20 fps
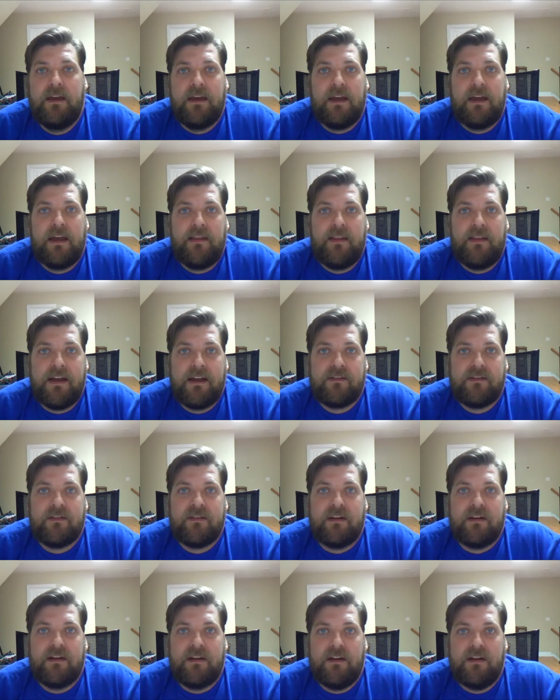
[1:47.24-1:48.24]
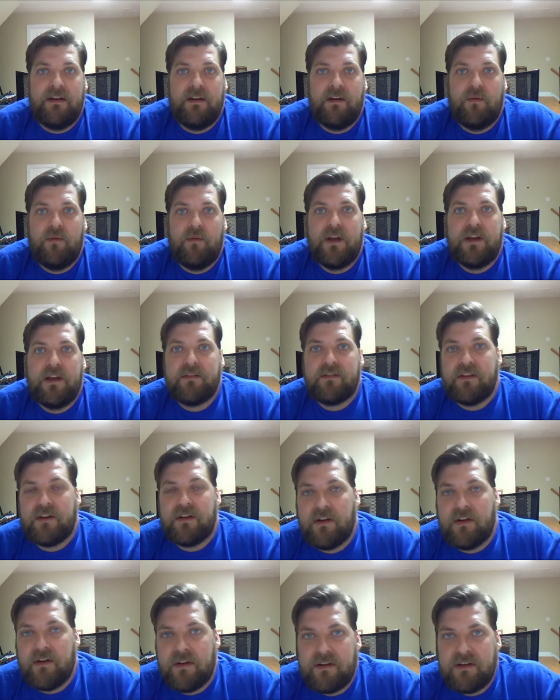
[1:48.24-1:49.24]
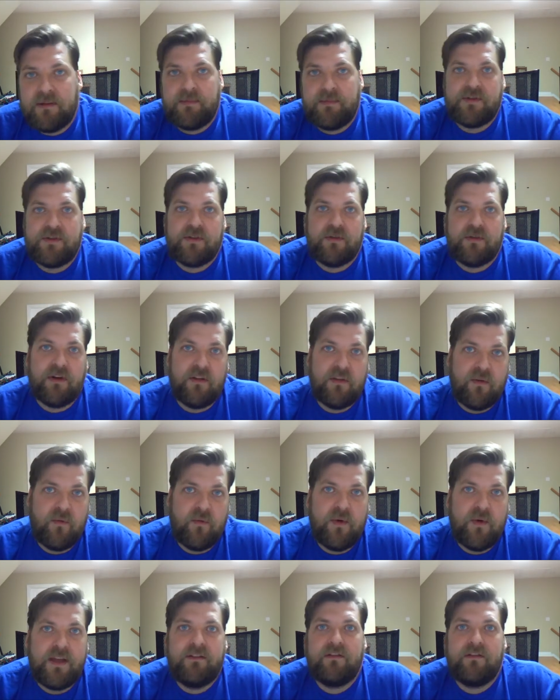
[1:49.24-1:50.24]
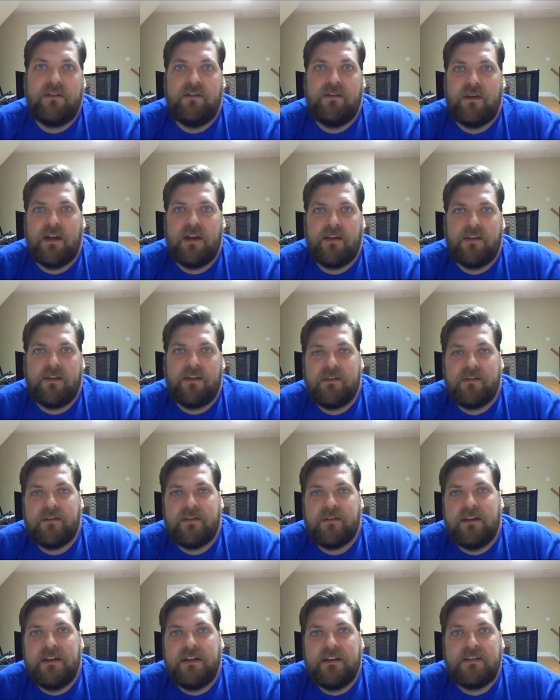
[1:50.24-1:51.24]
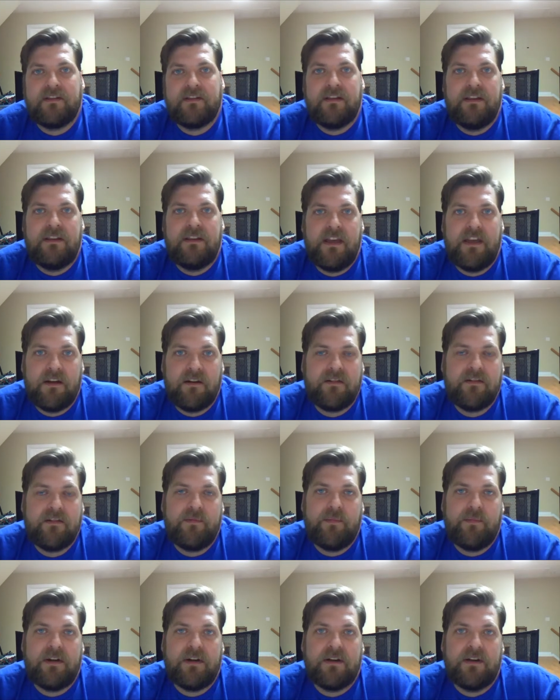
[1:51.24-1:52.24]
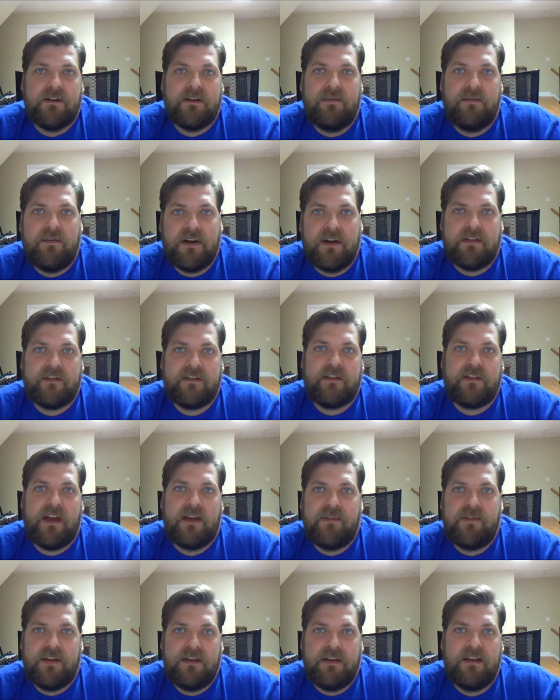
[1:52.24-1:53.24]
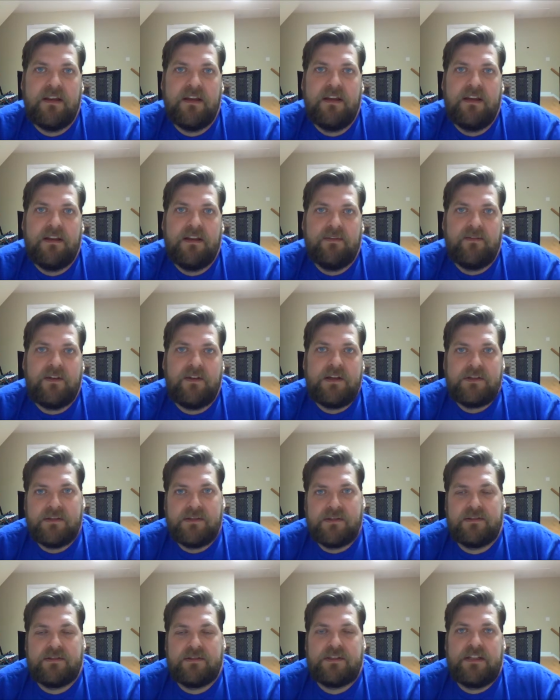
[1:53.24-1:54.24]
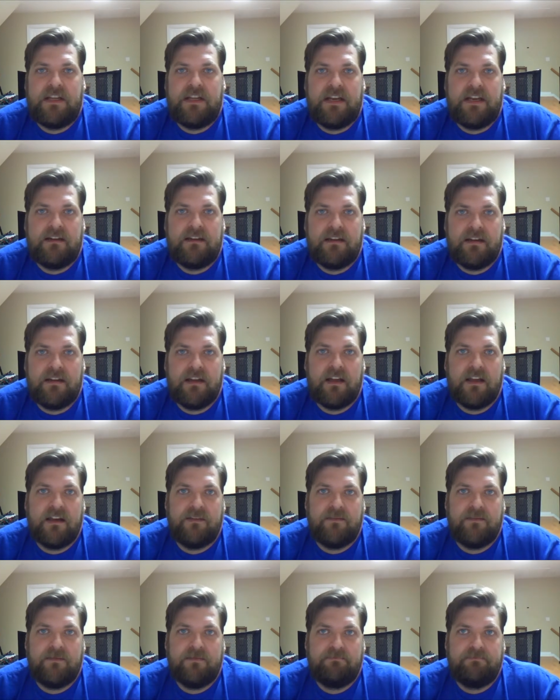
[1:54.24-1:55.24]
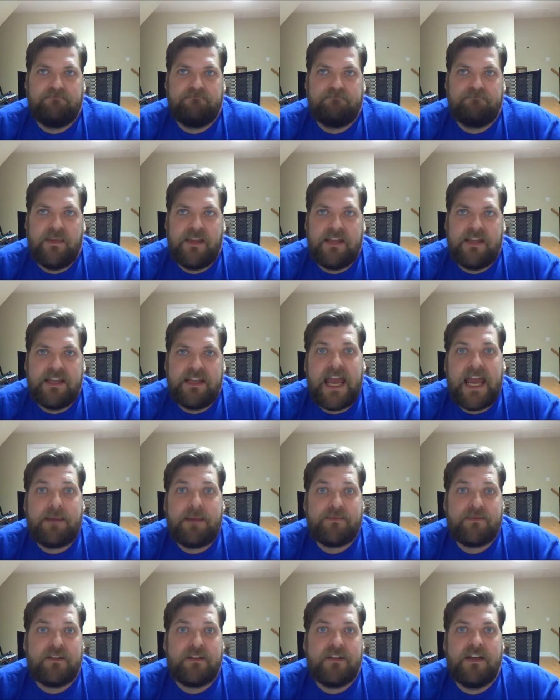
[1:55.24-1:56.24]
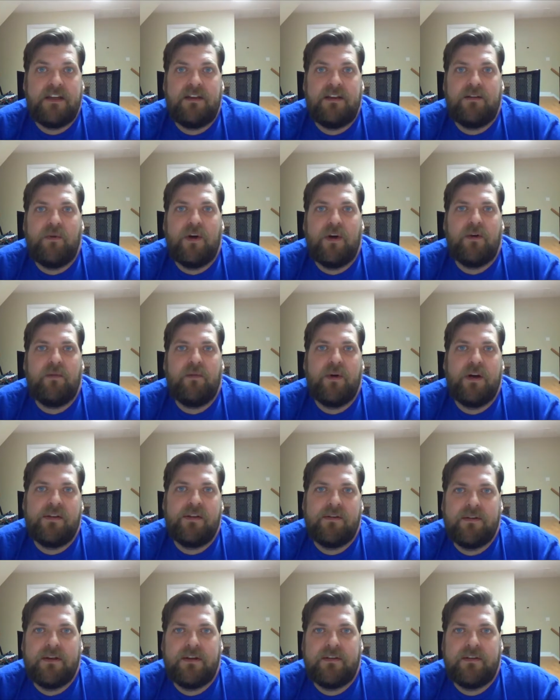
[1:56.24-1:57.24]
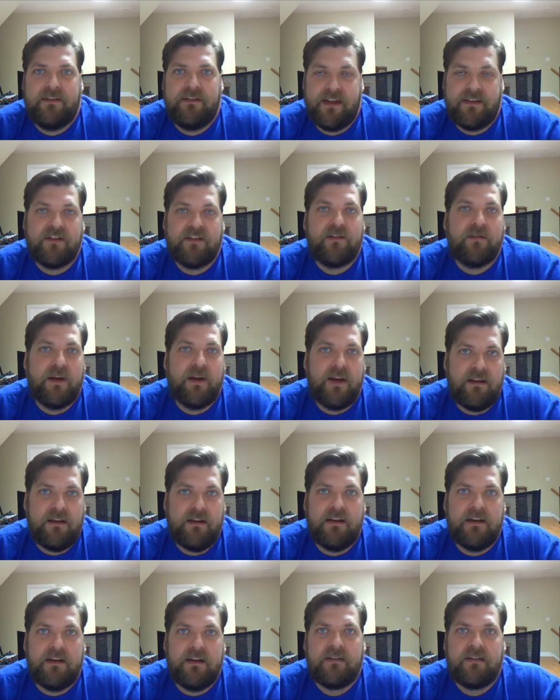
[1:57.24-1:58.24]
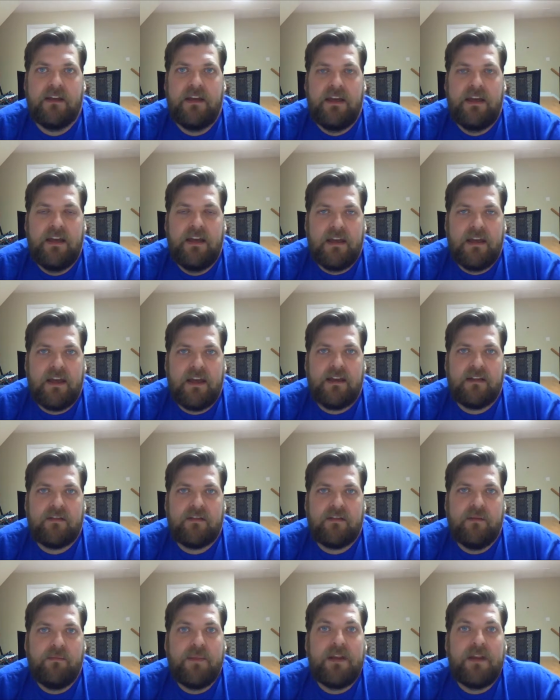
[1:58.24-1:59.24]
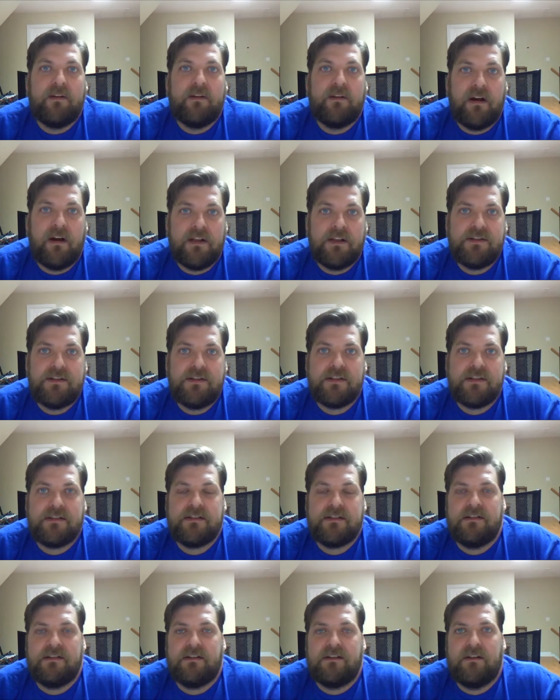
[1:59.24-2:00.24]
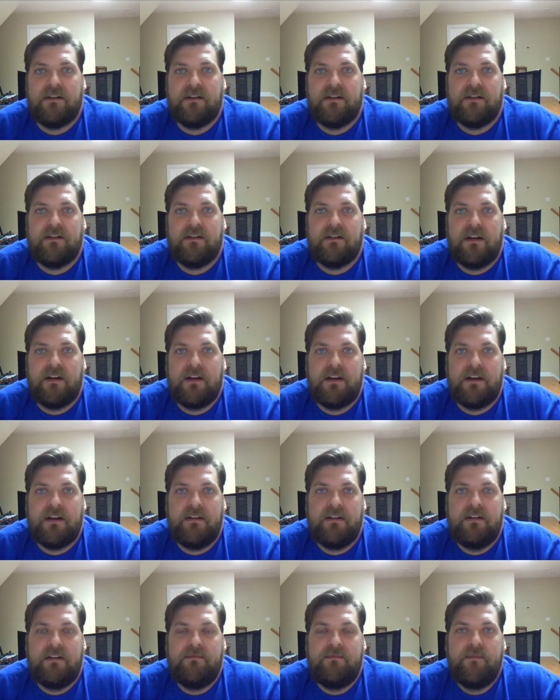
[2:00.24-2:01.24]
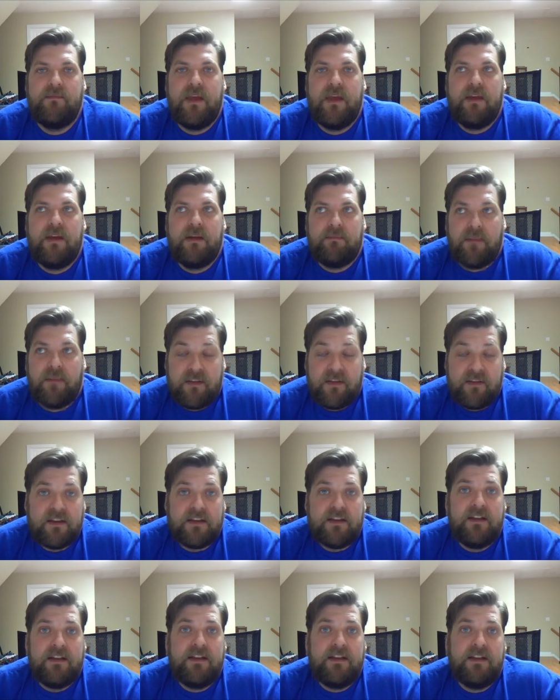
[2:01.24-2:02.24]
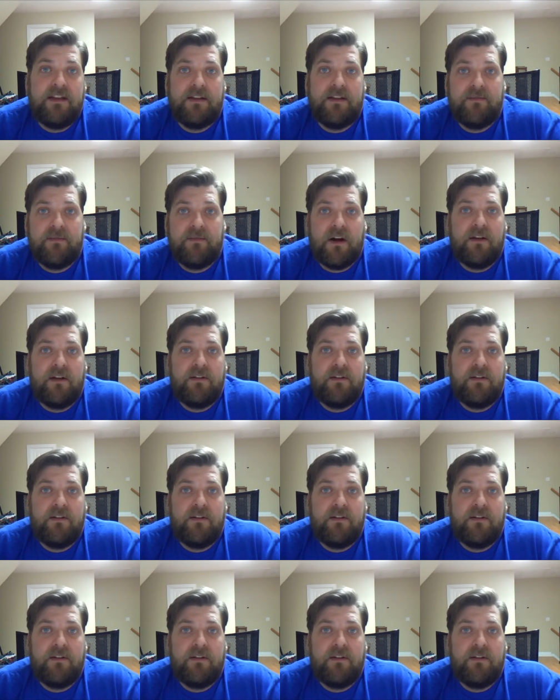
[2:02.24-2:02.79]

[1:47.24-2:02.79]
And that's, what is the current temperature? What are the winds doing? There's a list in the Aaron's book of 7 features that kind of encapsulate what weather is, and that's a great list. And so meteorologists are basically involved